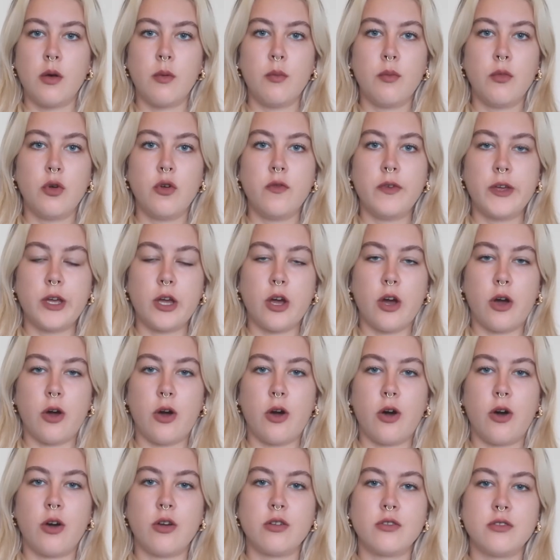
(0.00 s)
Moving
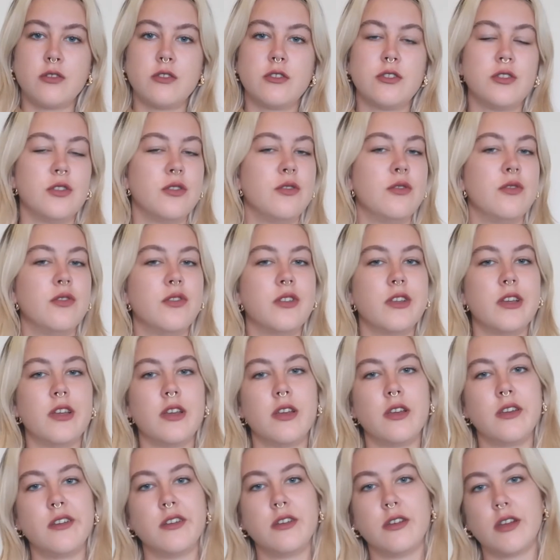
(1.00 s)
on to
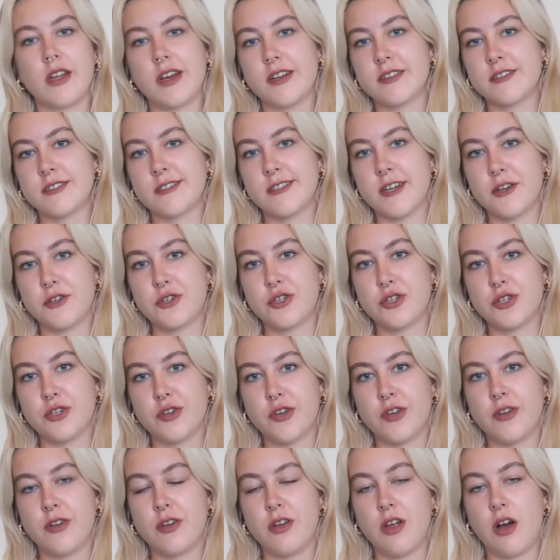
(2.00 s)
the next
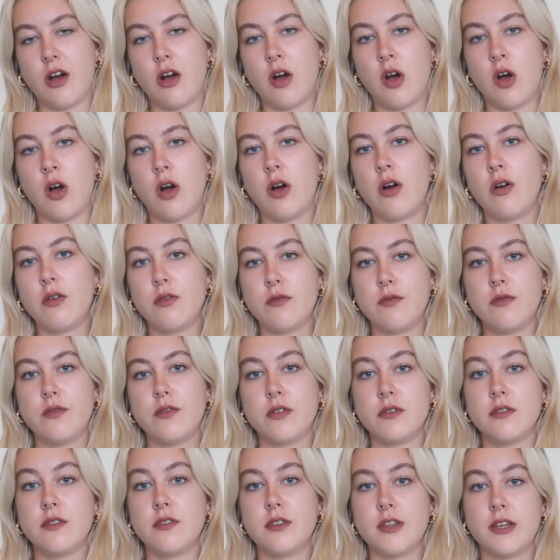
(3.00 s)
section of
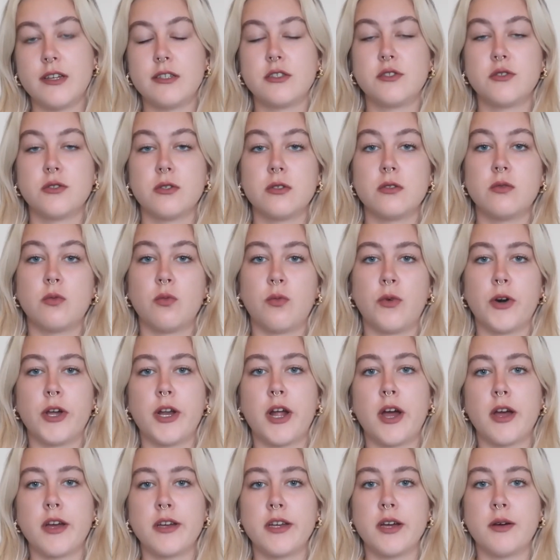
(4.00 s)
this what
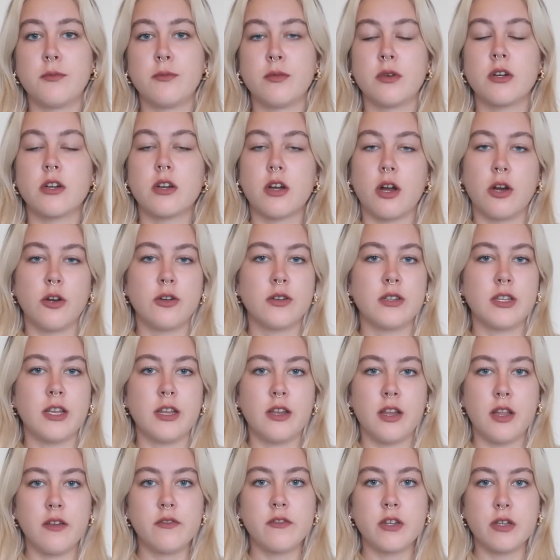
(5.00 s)
I am currently
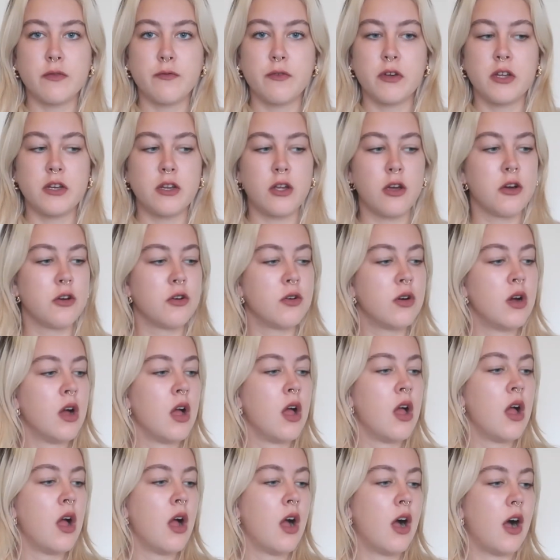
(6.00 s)
loving video,
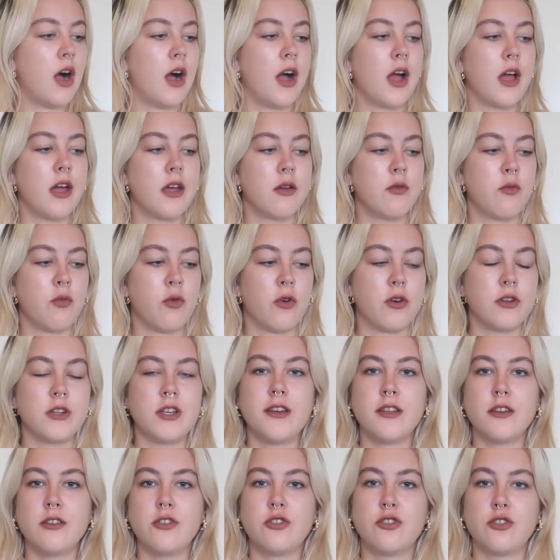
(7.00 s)
I
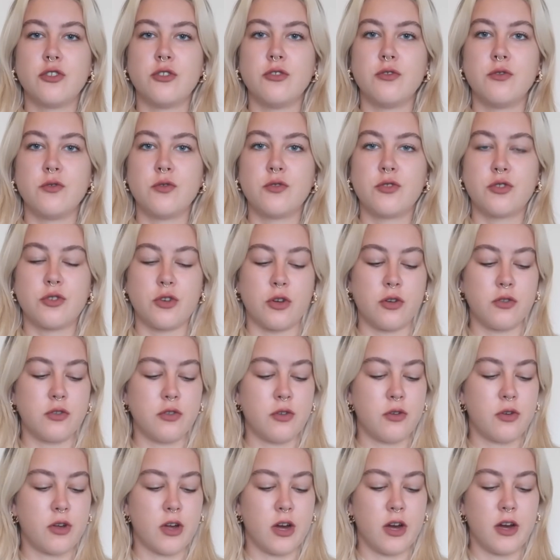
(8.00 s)
wanted to show you
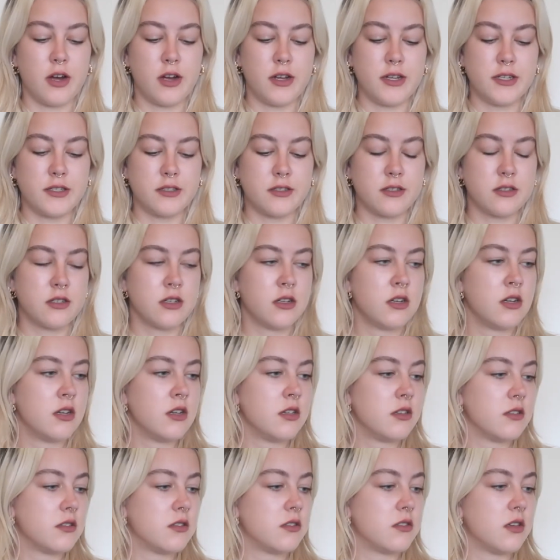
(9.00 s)
guys
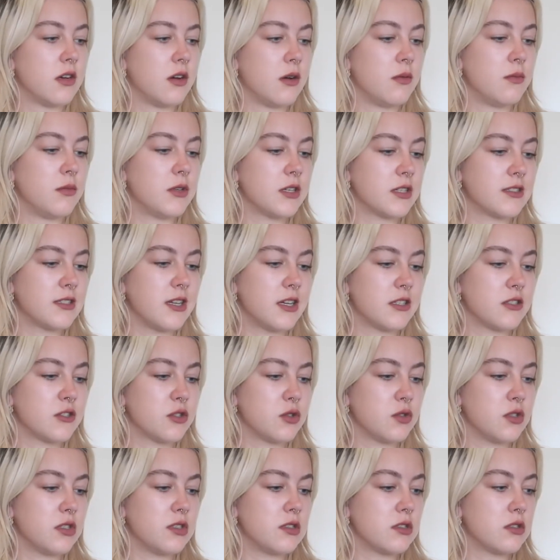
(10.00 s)
some
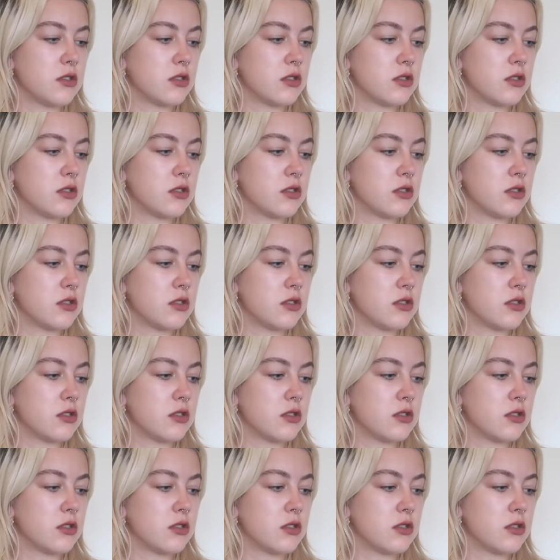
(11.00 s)
accessories.